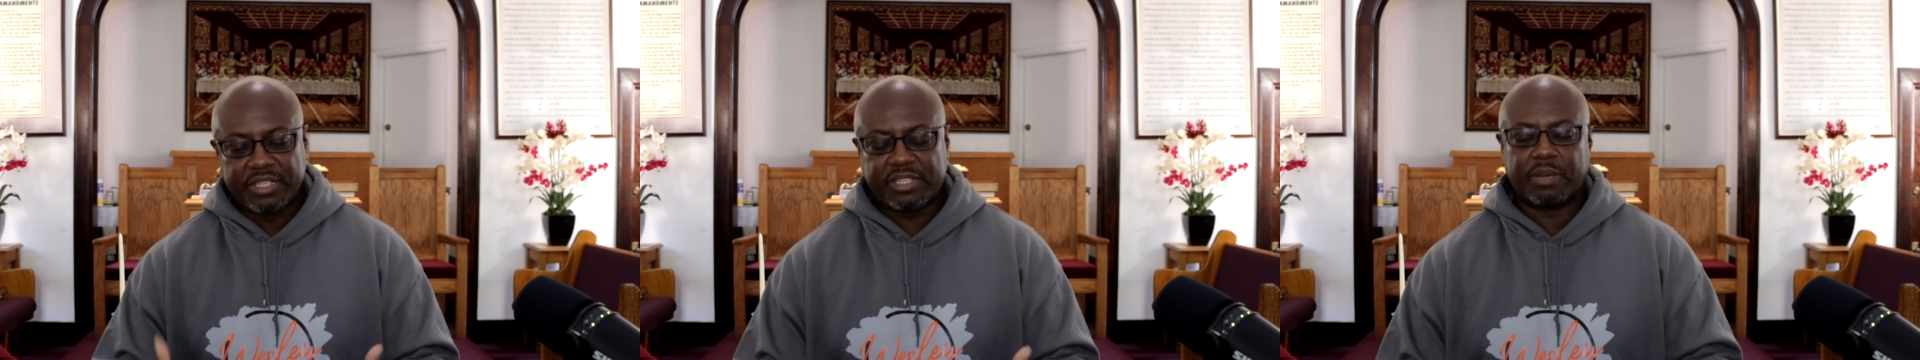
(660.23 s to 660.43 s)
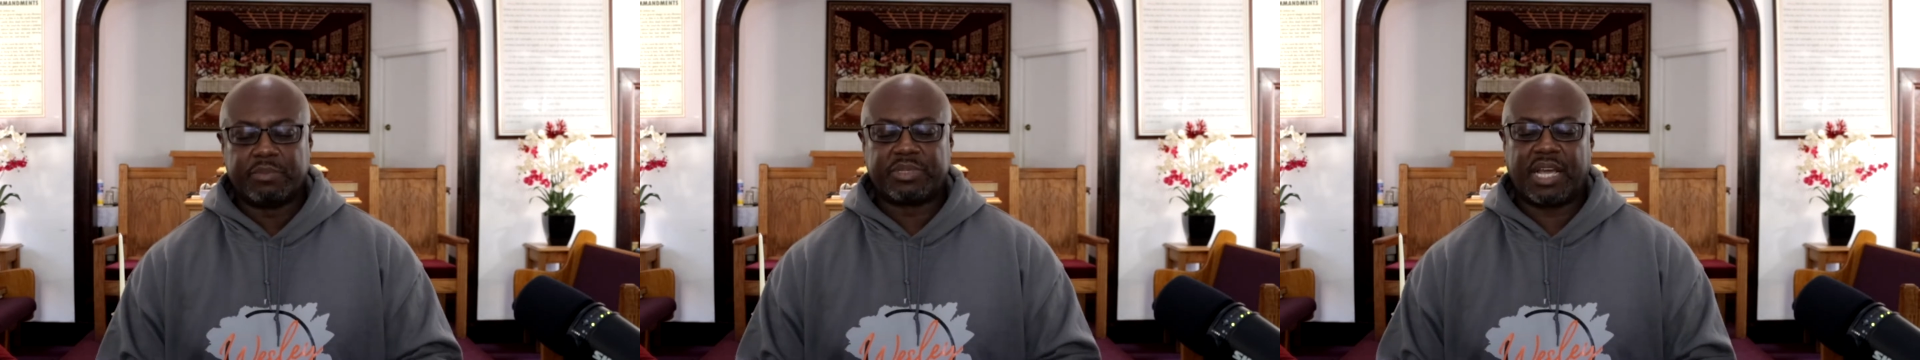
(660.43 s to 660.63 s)

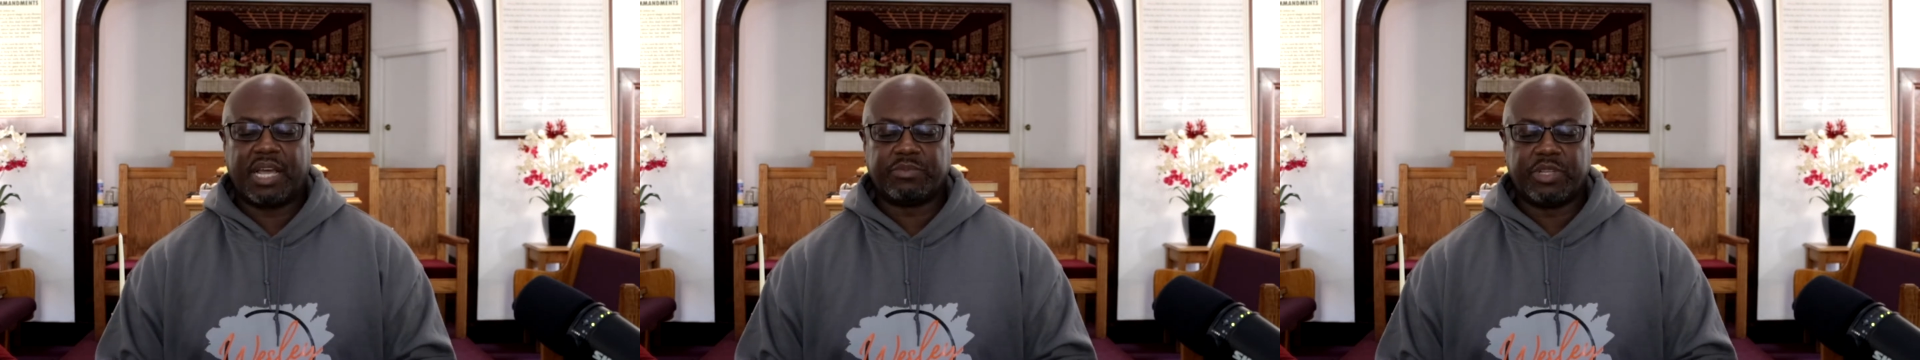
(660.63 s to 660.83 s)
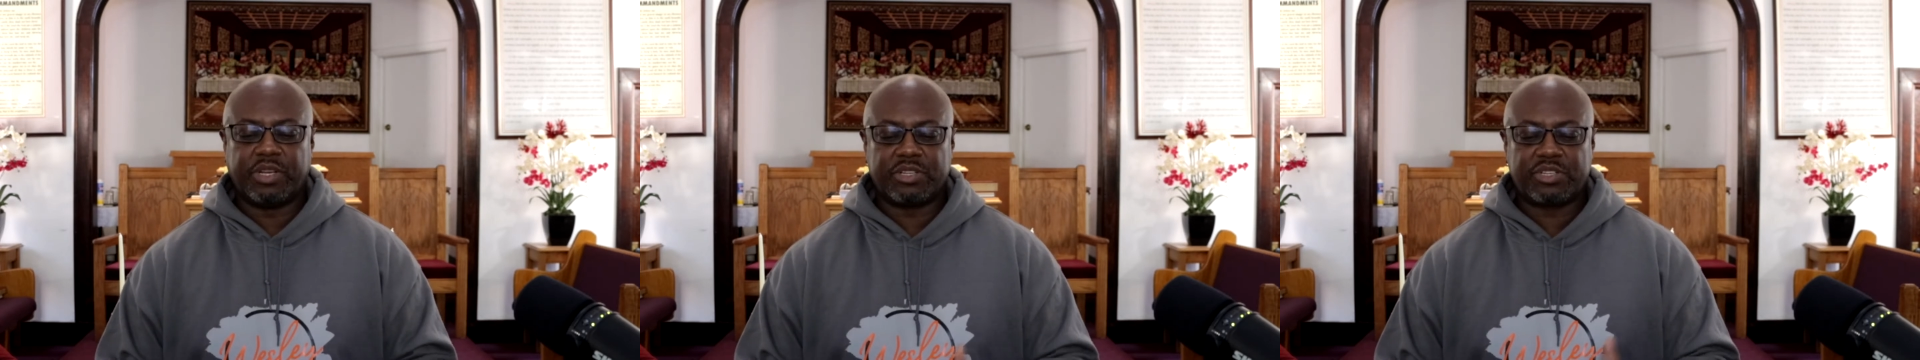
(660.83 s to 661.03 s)

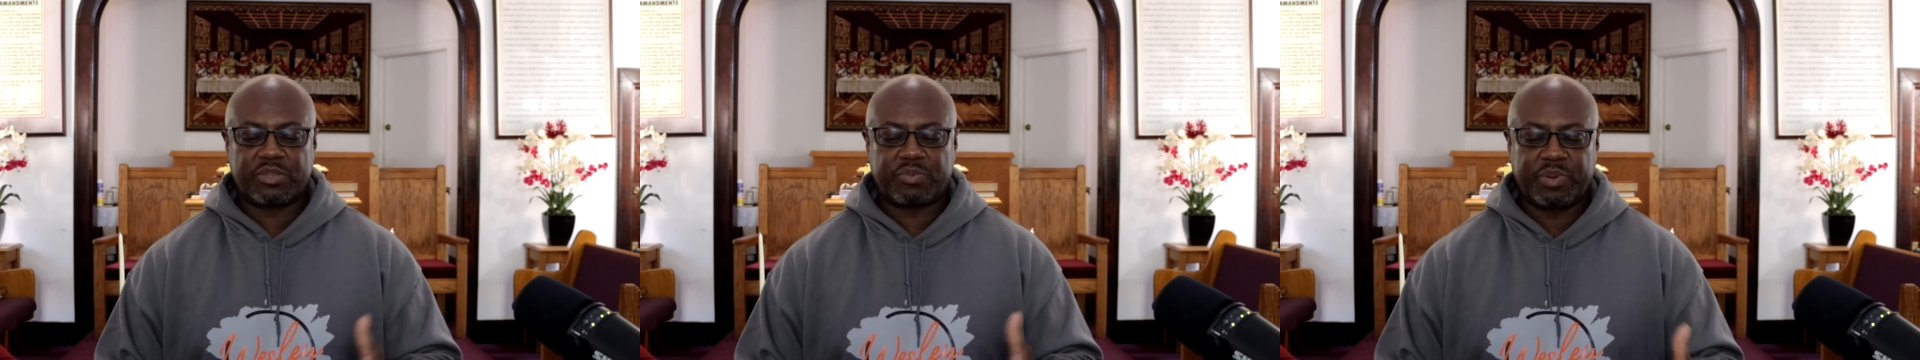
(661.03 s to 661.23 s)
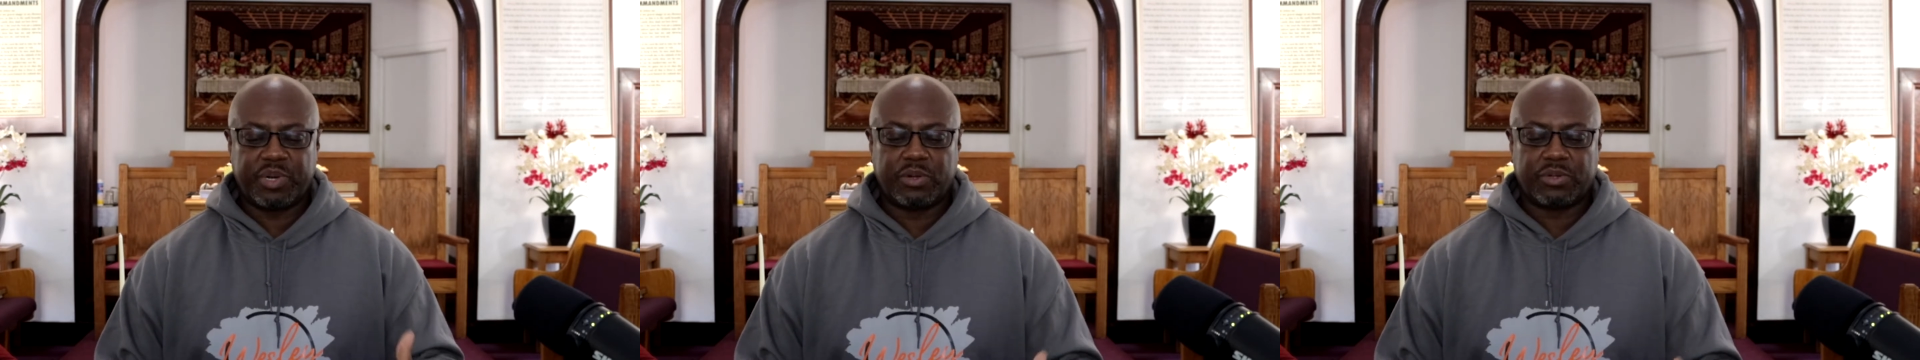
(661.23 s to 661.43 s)
sometimes in a
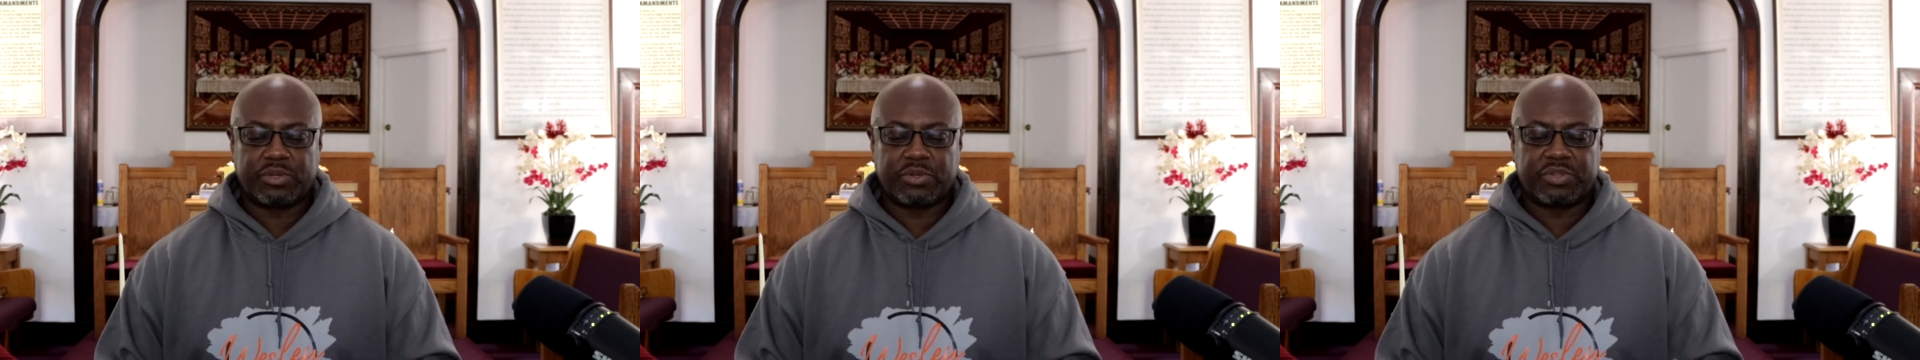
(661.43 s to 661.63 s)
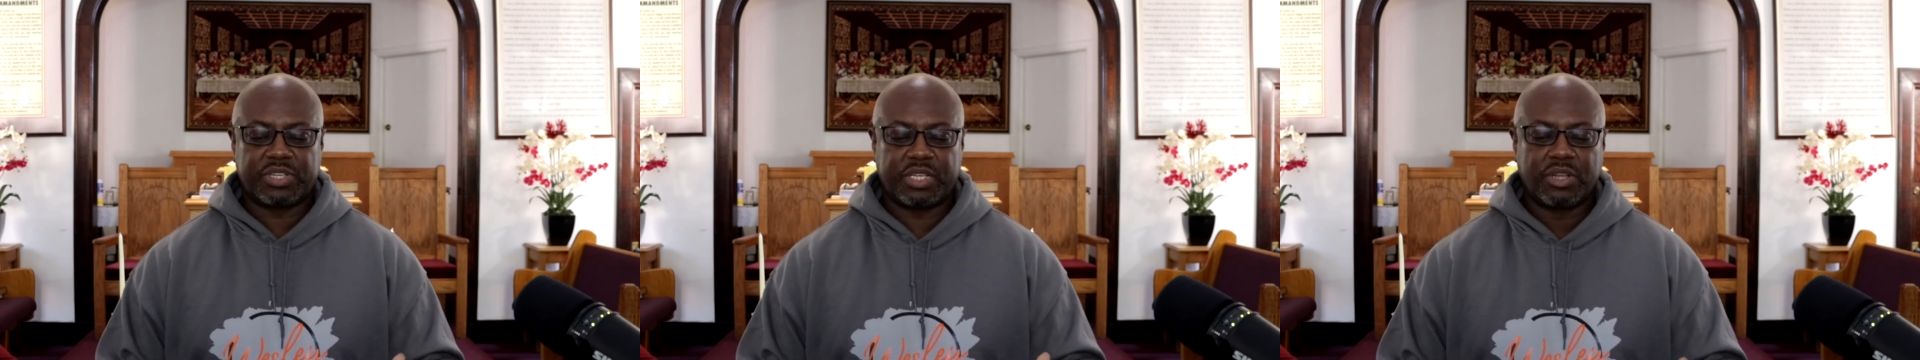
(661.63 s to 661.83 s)

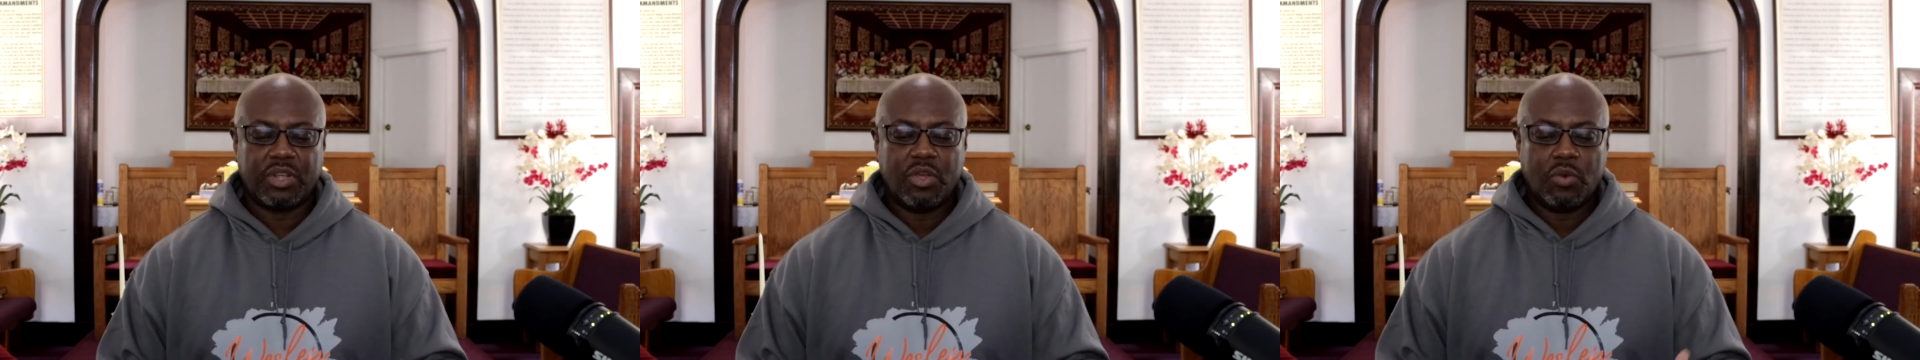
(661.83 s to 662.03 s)
spiritual sense.